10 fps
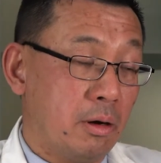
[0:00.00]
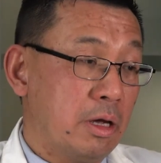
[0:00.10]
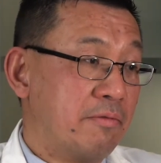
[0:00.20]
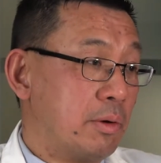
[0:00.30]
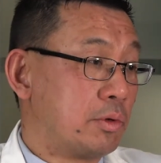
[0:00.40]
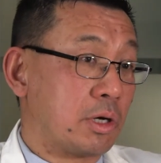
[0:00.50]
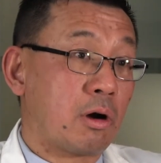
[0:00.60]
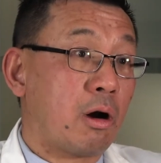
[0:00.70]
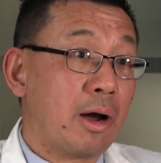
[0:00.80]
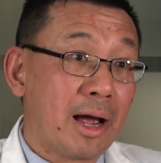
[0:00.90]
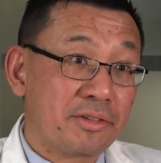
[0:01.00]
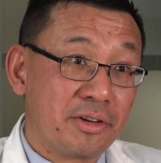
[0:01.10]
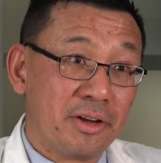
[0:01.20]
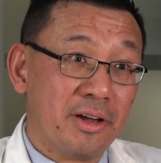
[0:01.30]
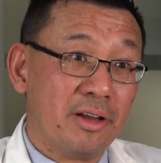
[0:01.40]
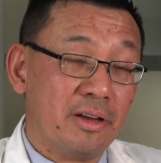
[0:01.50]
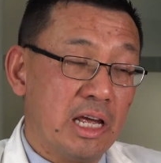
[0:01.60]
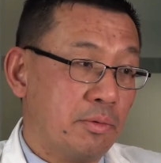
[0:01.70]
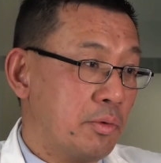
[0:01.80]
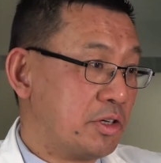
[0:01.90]
If it was a car accident,
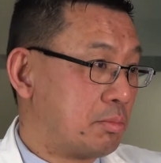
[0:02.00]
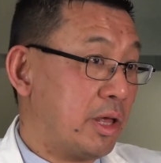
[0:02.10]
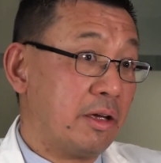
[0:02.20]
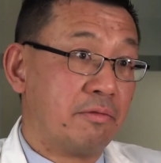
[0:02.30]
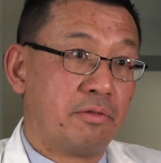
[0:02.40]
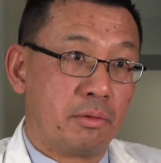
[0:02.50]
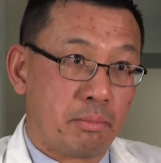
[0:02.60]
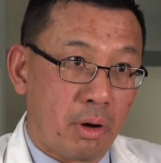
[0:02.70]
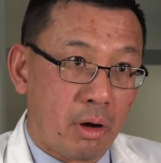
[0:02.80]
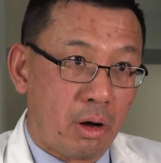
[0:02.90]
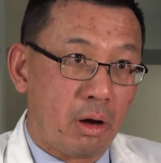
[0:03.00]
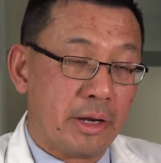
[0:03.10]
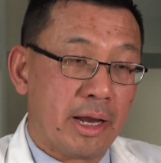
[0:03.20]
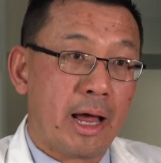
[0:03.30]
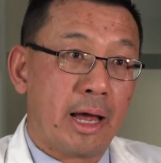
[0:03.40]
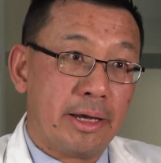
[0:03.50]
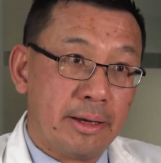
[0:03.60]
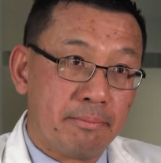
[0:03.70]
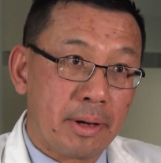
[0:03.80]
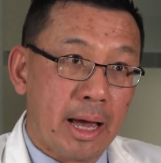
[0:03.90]
if it was playing football and high
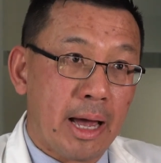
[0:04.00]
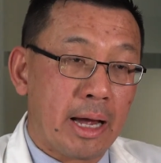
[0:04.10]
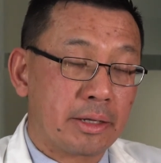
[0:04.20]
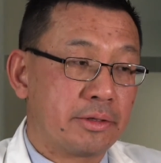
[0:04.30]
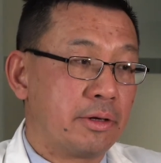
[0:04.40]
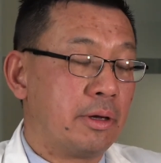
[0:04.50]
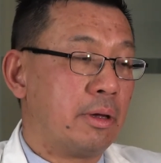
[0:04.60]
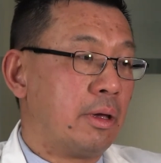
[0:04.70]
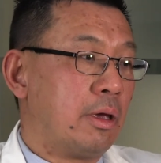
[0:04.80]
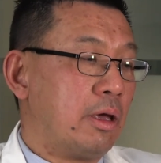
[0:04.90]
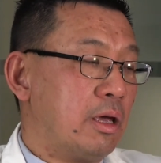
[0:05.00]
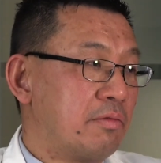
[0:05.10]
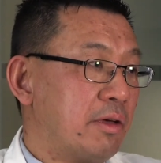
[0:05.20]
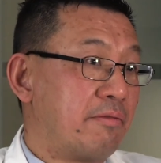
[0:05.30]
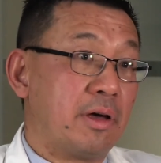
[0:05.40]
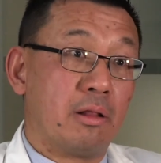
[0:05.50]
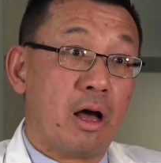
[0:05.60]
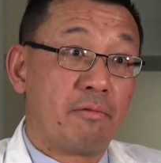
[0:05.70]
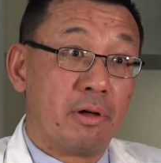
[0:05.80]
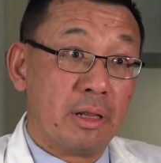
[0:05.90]
impact, if they fell
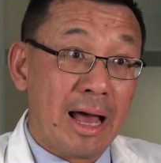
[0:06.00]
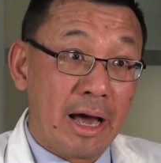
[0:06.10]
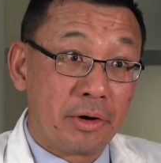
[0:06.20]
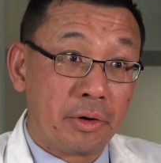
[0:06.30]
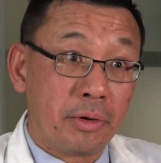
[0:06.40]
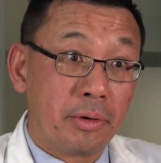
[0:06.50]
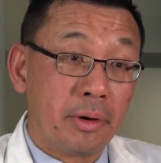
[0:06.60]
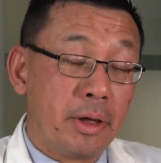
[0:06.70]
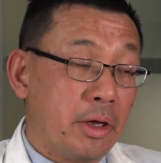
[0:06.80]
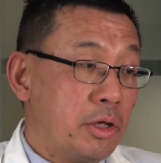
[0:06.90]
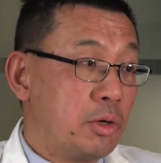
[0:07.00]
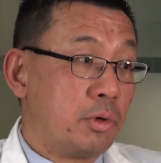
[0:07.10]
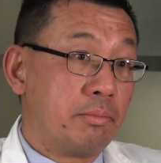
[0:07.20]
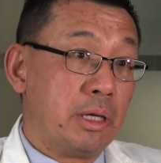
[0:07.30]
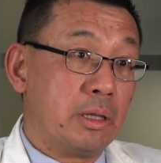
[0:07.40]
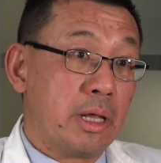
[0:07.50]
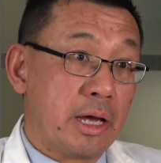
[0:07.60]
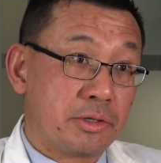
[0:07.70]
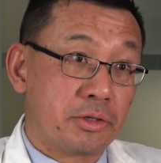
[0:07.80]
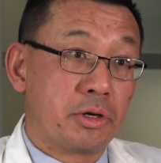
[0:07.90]
off a ladder, you would be
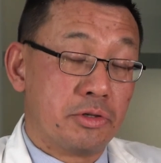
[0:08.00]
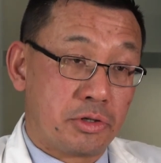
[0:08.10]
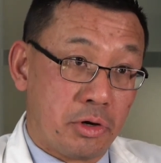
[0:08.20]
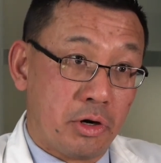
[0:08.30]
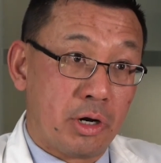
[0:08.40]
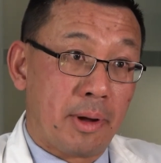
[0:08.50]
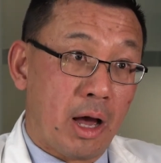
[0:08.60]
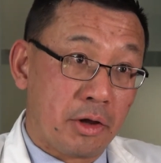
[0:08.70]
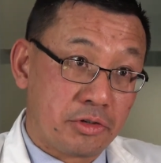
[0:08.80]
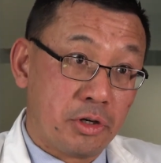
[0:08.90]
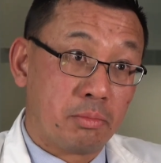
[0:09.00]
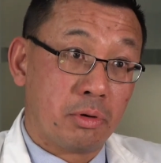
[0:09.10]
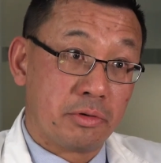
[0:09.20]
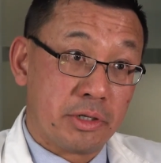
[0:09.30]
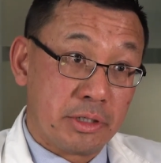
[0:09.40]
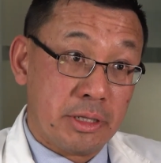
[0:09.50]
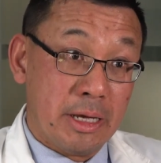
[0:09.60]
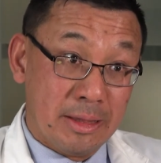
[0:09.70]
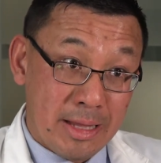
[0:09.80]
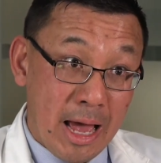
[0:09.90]
less concerned about osteoporosis
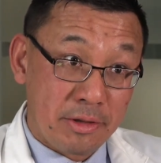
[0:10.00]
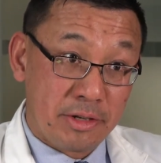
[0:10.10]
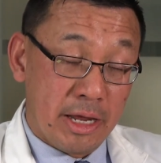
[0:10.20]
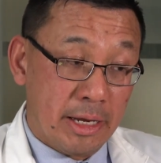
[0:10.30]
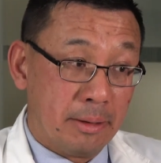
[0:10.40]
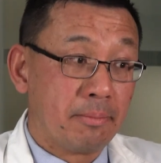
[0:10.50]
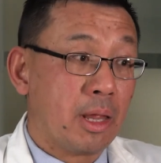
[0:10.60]
in that setting.